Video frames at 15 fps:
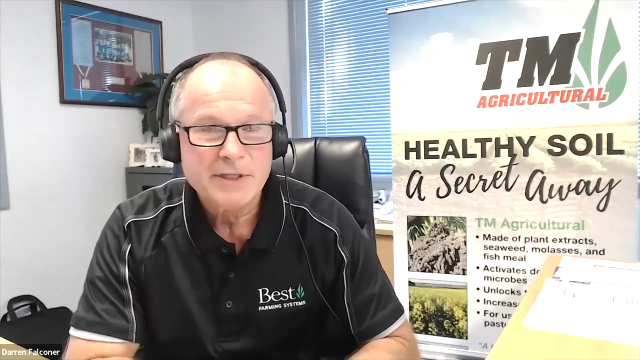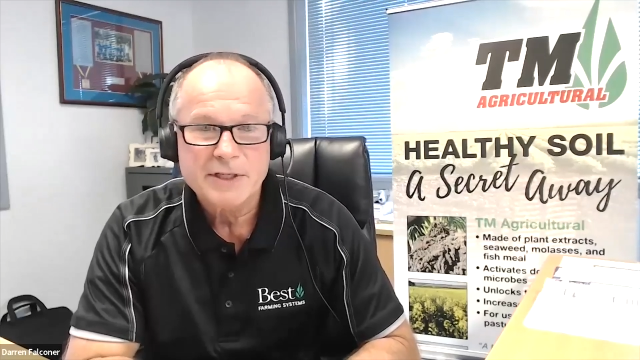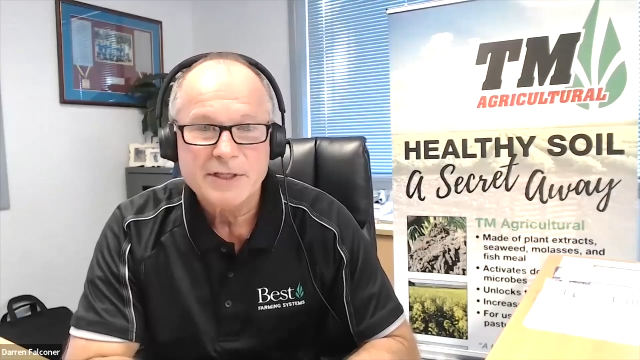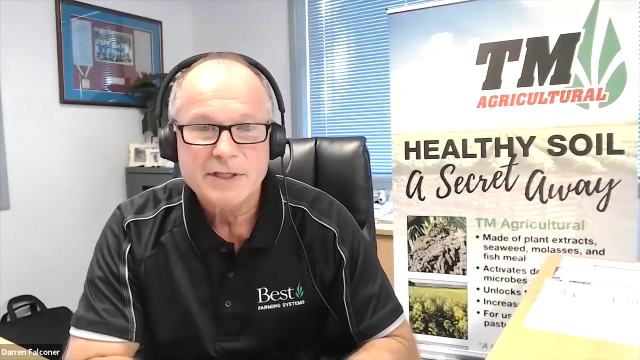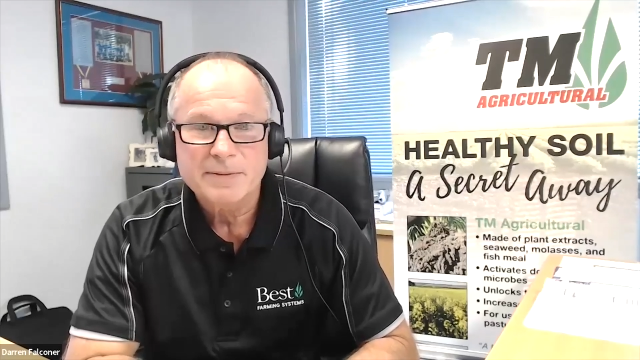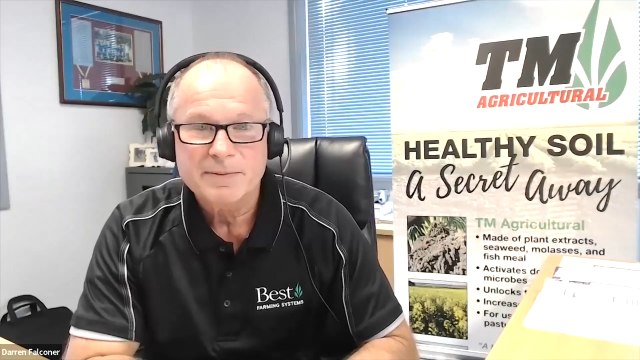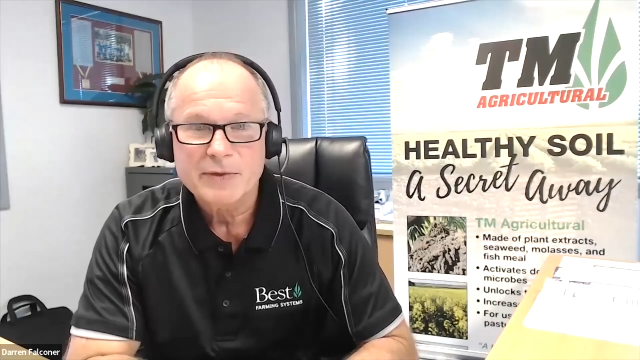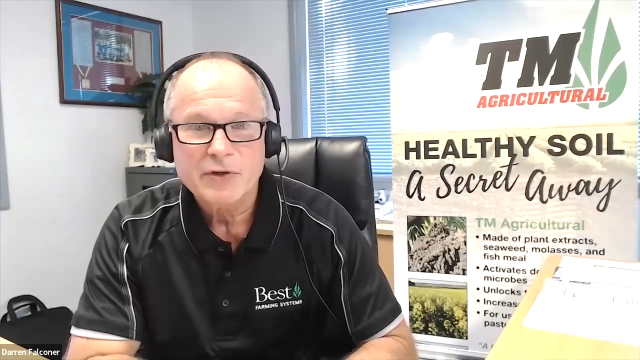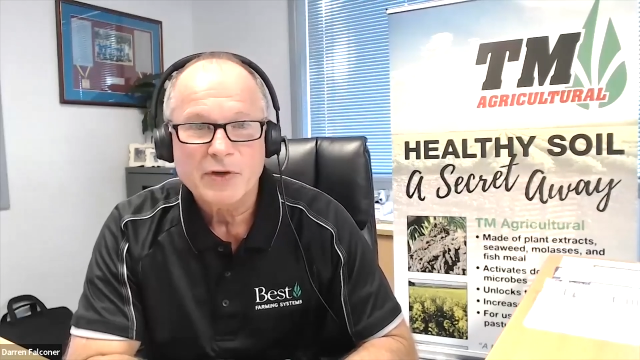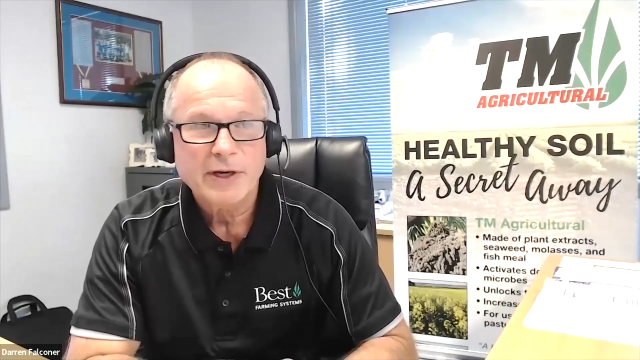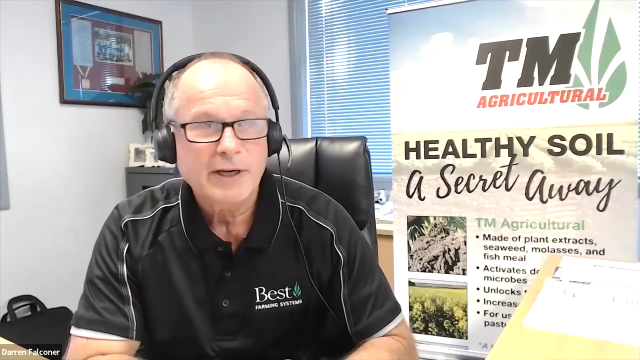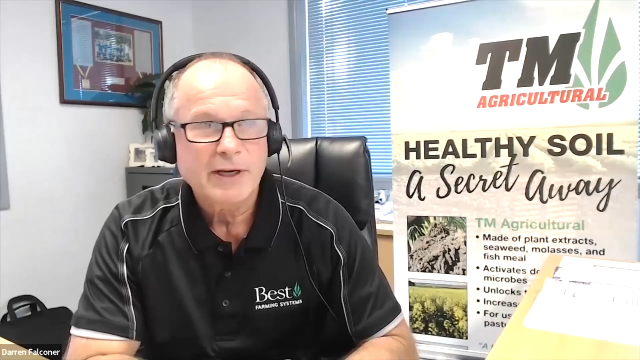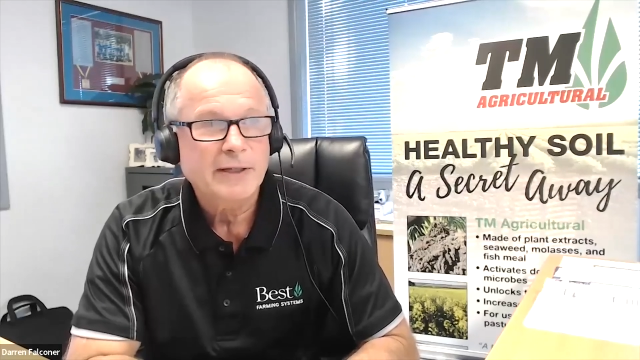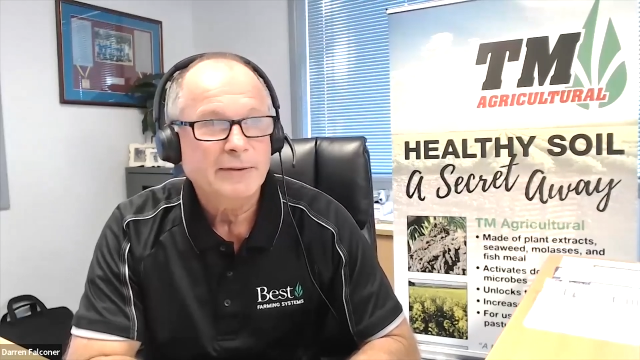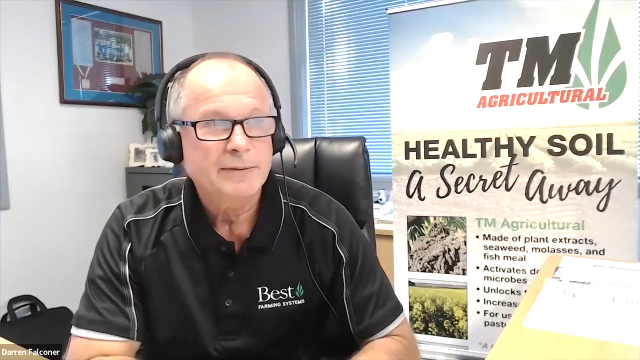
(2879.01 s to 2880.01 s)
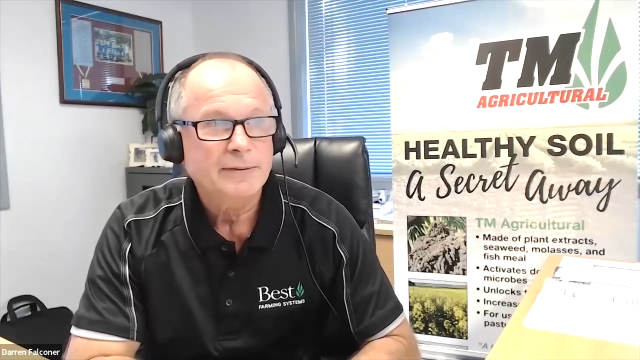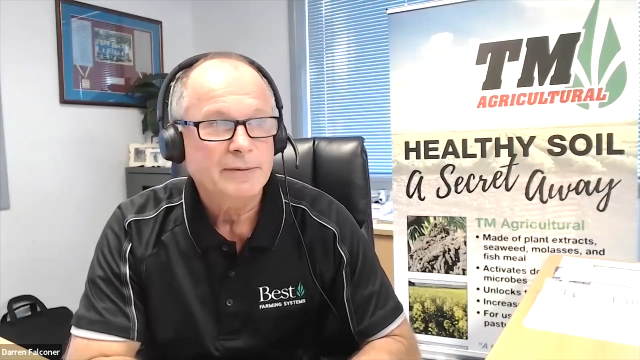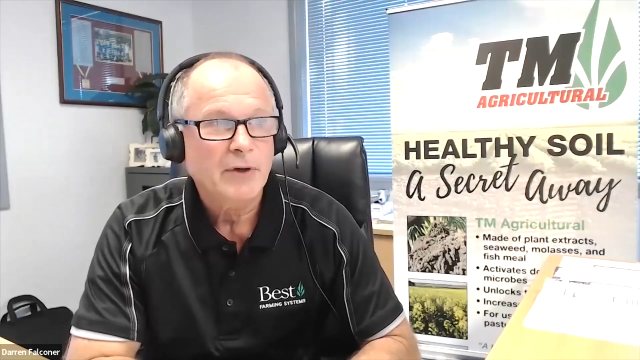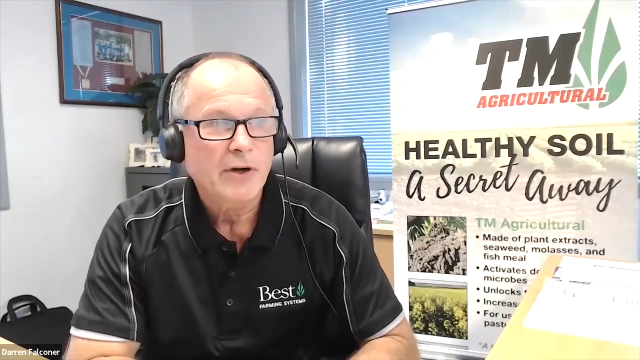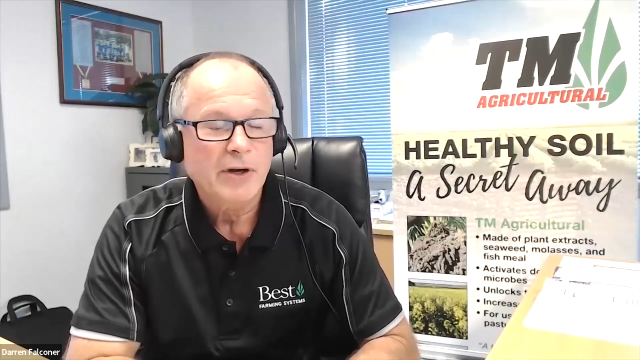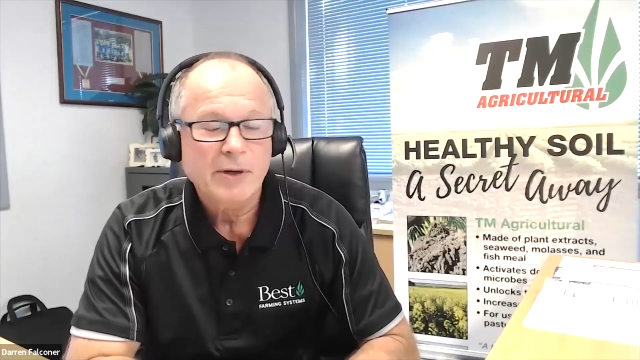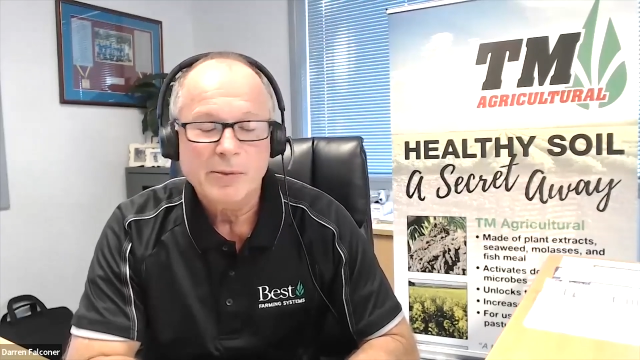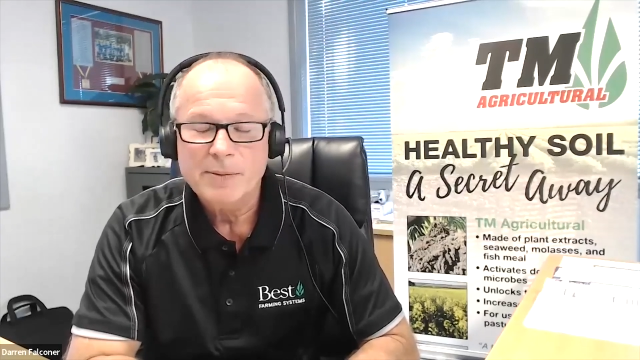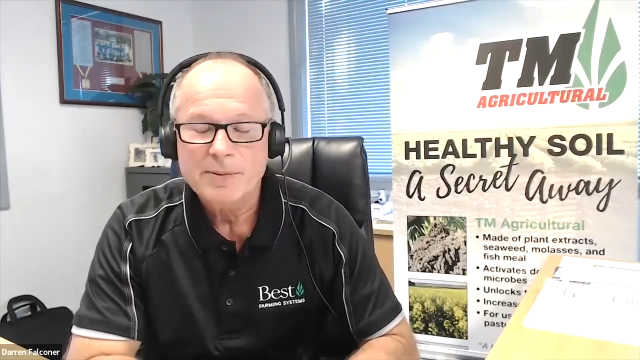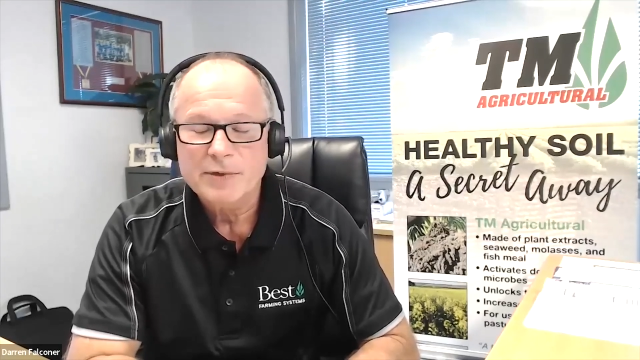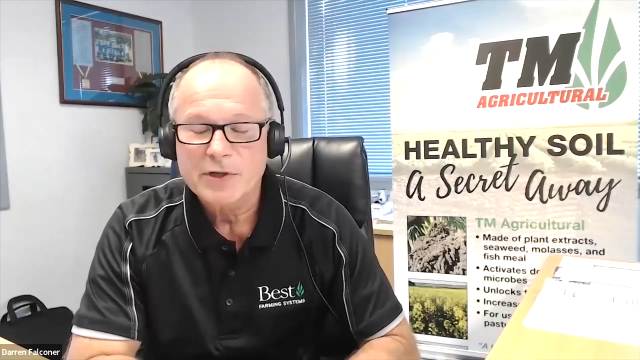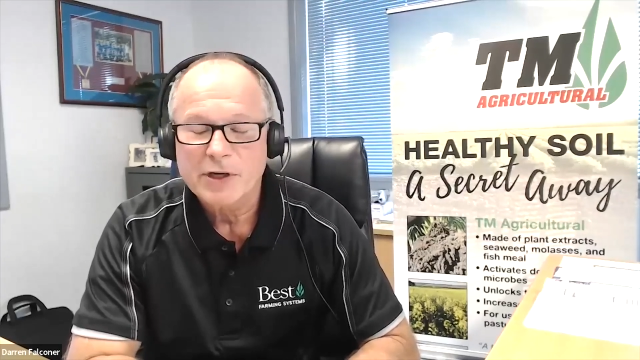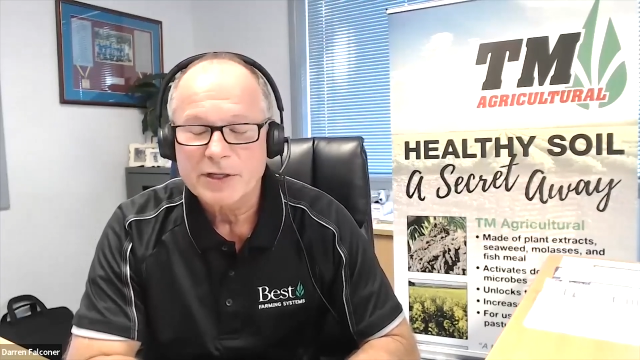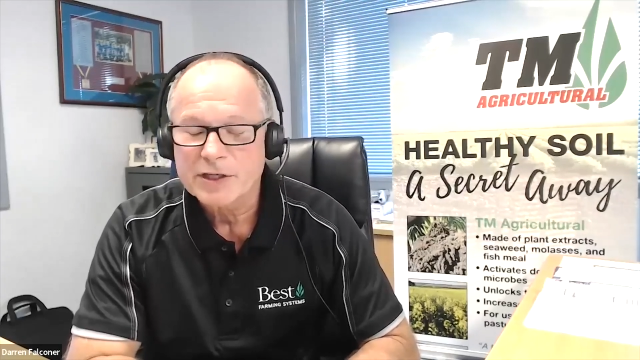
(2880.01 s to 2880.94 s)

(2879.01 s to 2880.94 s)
Systems on our website.